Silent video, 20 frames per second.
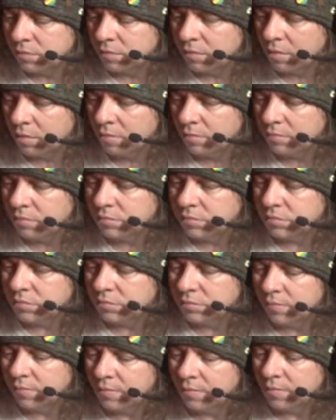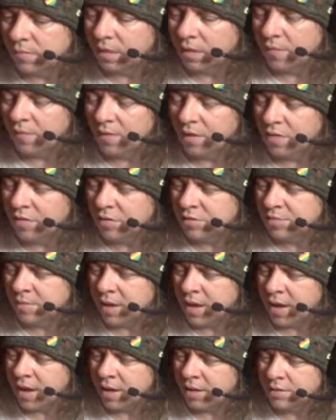well, if I close
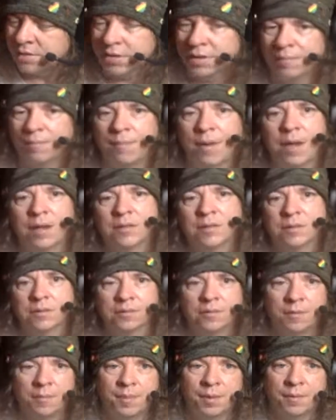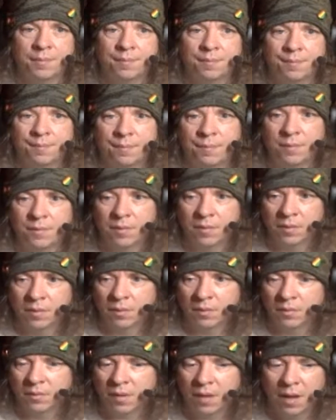my eyes and imagine a little bit,
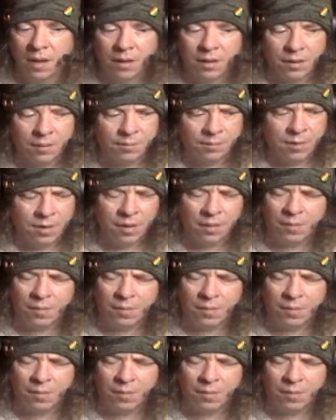I can